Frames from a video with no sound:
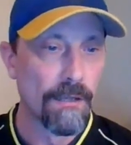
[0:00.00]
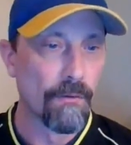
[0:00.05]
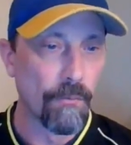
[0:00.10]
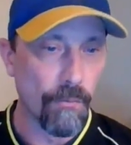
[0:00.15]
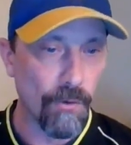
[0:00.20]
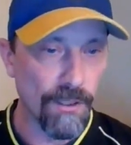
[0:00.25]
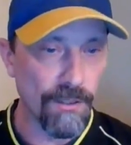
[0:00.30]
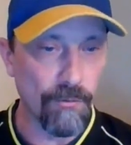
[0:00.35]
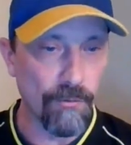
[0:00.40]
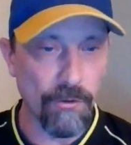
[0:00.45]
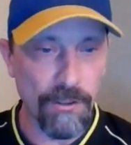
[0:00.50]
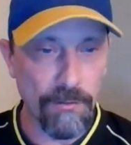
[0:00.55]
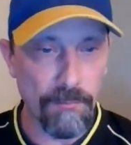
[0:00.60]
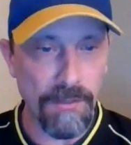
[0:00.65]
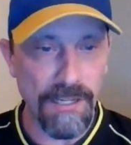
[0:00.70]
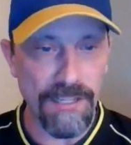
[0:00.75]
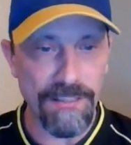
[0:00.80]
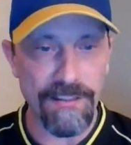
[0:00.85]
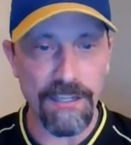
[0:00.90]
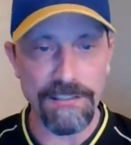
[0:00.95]
What are
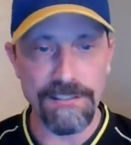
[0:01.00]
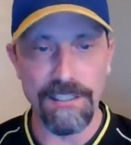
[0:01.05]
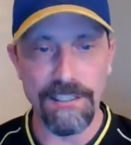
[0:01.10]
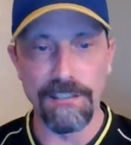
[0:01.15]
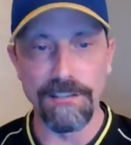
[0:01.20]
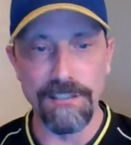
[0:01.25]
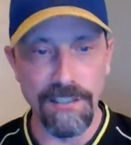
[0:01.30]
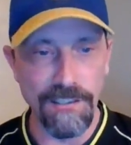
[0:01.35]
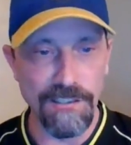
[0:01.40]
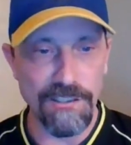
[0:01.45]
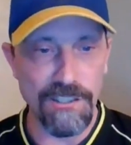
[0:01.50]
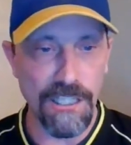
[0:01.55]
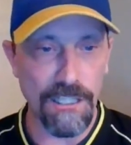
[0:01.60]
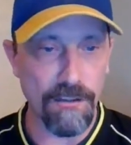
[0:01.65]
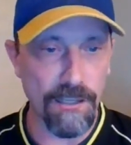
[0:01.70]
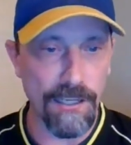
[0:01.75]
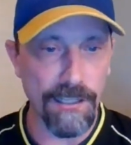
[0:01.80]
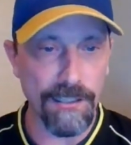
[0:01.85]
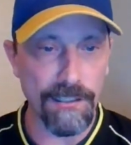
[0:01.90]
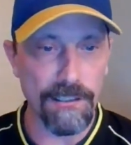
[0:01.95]
my thoughts on TJ
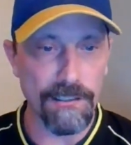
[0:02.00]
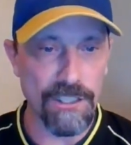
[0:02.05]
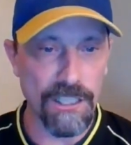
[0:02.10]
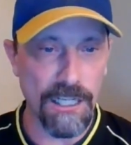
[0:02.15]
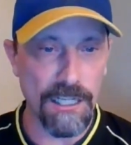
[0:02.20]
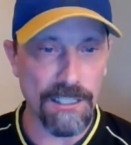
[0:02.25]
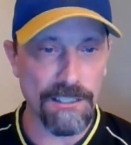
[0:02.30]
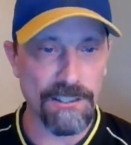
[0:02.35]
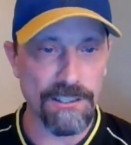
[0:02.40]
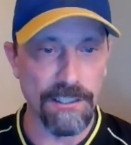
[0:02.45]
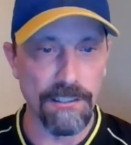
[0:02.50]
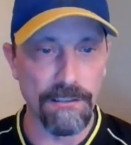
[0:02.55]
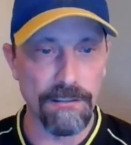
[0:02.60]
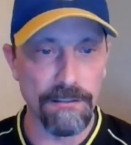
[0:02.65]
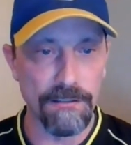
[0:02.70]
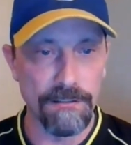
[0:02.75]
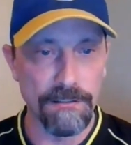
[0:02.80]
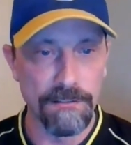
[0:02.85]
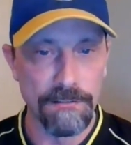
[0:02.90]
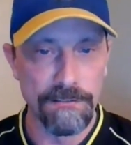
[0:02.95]
Lang and Josh
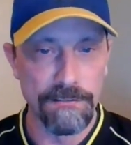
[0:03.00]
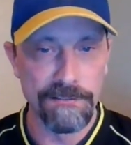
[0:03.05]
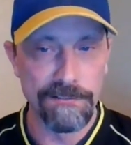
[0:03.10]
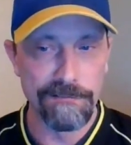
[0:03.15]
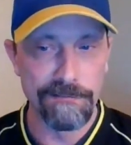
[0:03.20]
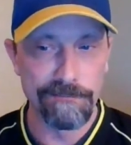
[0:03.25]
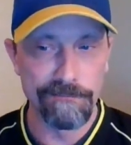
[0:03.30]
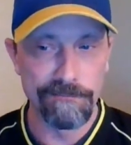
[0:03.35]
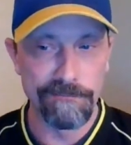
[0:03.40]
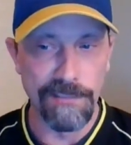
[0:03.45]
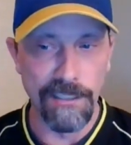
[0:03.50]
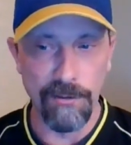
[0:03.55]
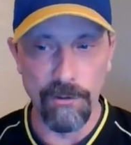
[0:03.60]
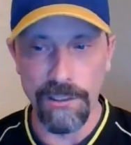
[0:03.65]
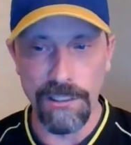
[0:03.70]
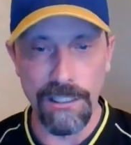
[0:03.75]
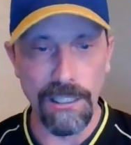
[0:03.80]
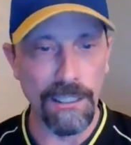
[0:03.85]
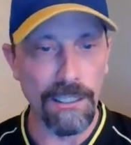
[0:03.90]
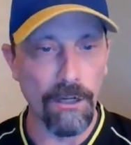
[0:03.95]
Sitton? They were
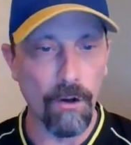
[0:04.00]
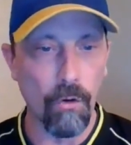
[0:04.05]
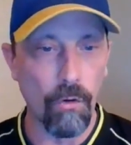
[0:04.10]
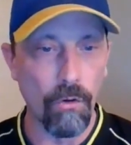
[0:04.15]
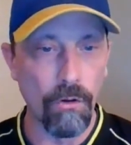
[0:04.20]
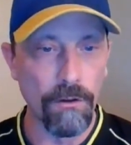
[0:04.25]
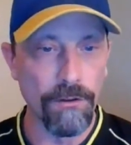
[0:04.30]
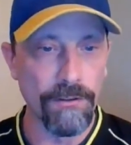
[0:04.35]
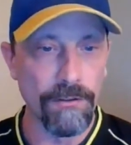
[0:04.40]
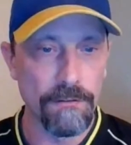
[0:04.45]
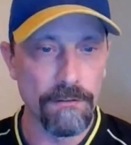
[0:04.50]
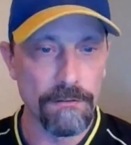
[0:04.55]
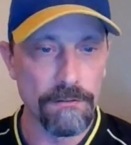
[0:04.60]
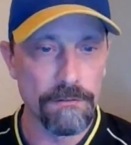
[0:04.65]
getting old.